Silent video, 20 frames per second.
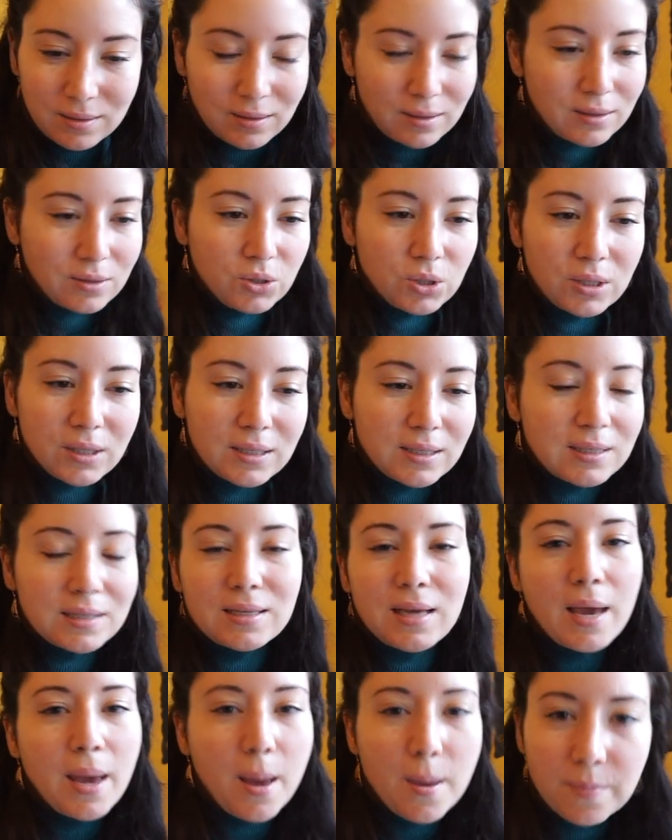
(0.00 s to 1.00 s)
she doesn't
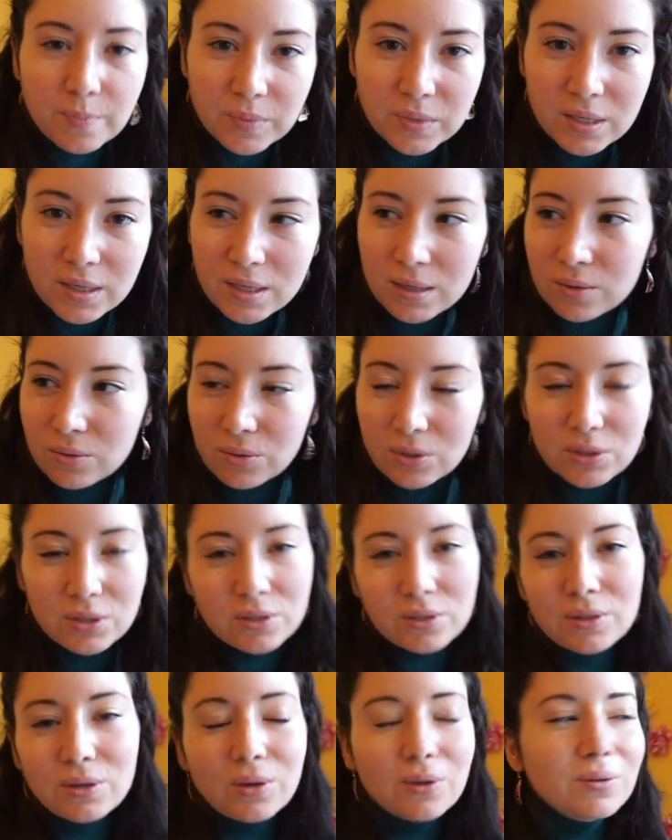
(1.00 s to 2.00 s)
say empty or,
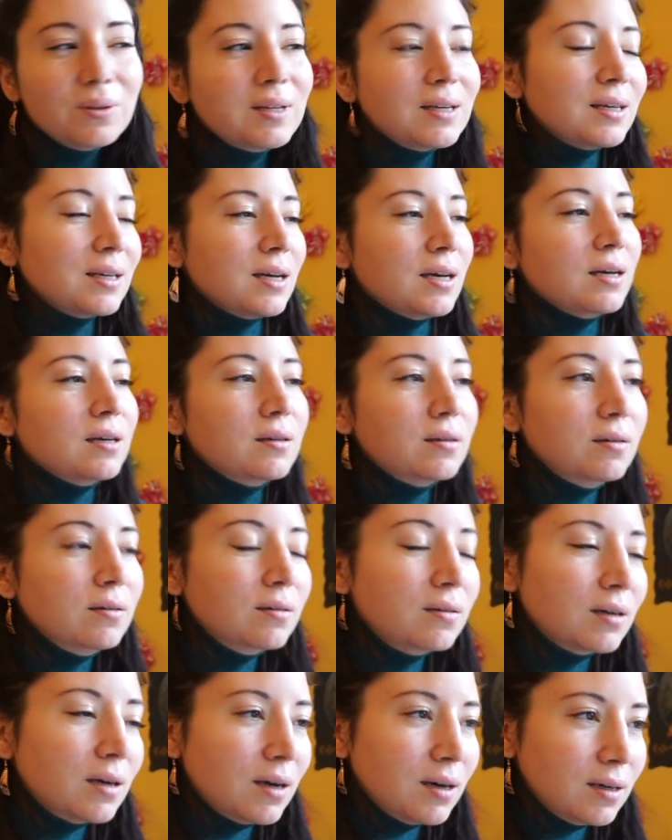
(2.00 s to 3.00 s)
you know, like,
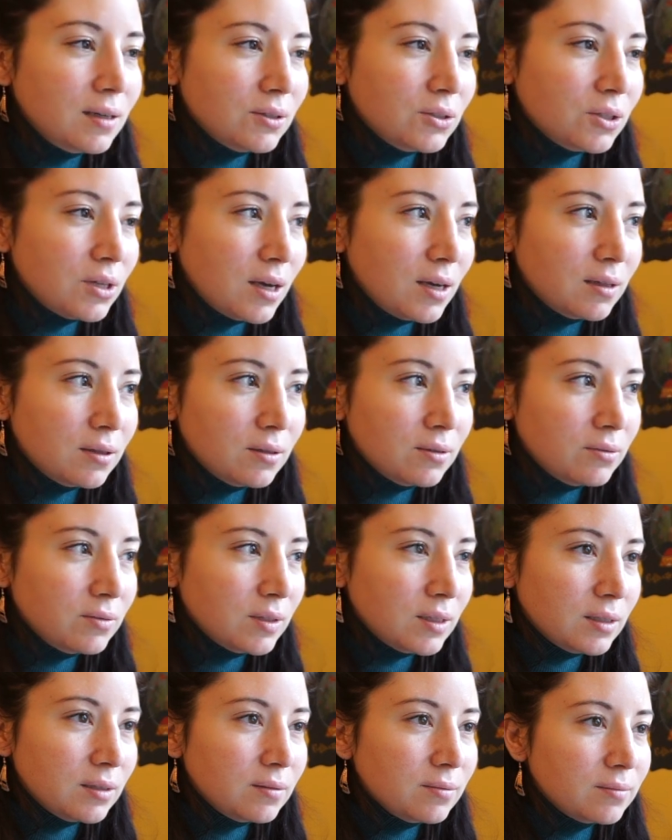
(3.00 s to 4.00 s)
oh gosh, I love
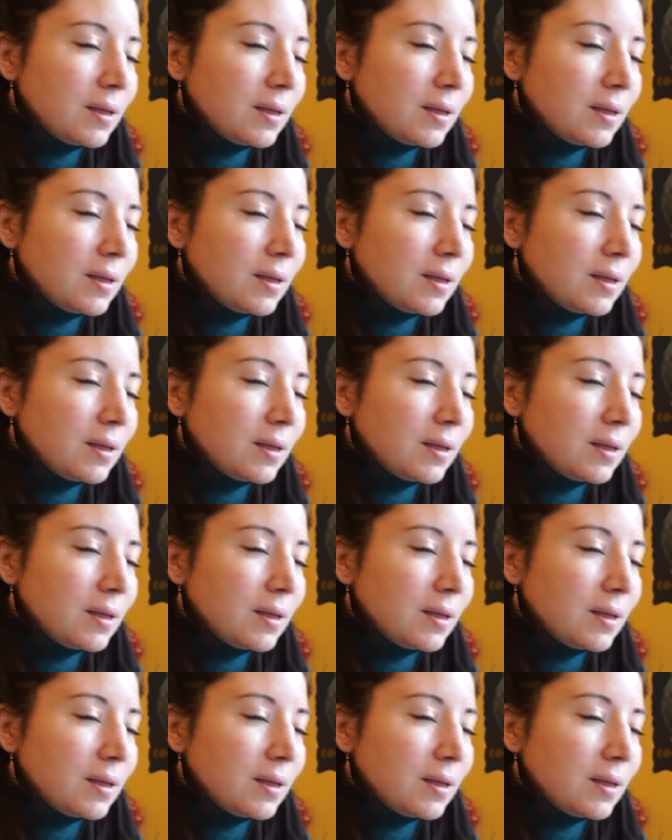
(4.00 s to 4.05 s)
it.